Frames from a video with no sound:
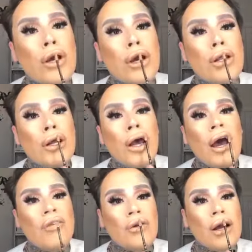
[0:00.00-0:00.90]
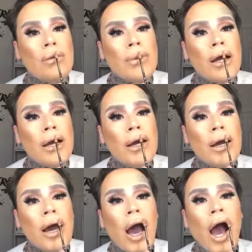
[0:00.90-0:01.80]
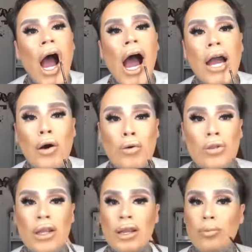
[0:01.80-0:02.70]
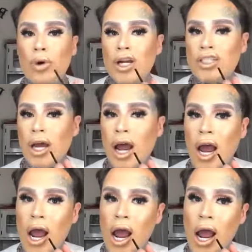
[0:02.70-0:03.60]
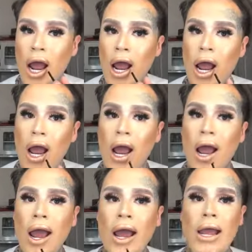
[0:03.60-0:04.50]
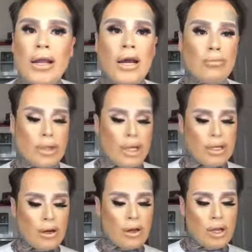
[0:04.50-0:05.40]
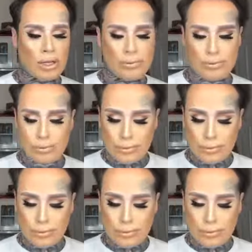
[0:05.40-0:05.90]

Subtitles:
And then after I apply it, I go in with a lip brush and I blend it all in.